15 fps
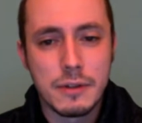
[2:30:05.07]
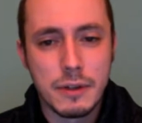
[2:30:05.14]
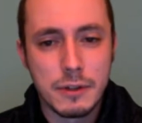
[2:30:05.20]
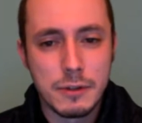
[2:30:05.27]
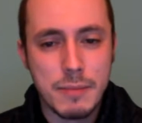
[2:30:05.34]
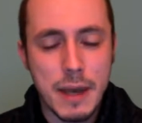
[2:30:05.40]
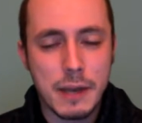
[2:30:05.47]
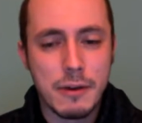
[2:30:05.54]

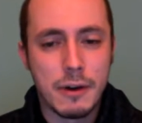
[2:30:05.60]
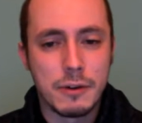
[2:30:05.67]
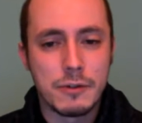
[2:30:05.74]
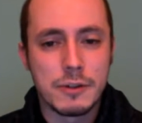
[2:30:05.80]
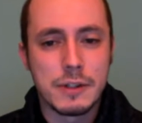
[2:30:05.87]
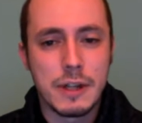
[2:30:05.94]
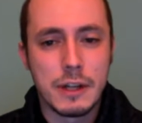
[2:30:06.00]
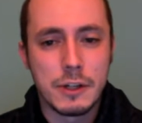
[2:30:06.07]
to make you
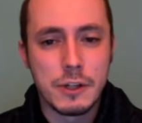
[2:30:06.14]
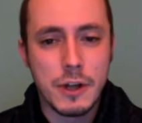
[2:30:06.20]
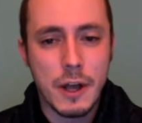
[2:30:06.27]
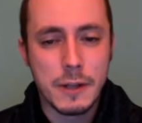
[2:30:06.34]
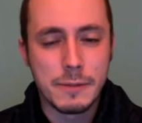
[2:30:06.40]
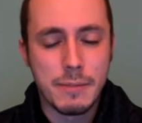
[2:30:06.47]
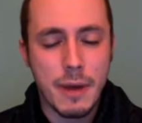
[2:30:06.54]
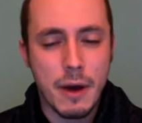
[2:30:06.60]
understand
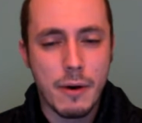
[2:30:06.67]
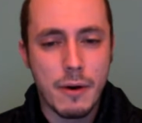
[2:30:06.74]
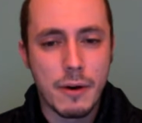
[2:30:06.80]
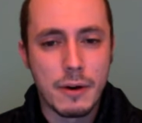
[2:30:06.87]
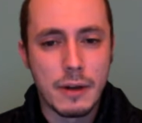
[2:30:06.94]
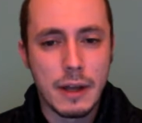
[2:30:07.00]
chess better.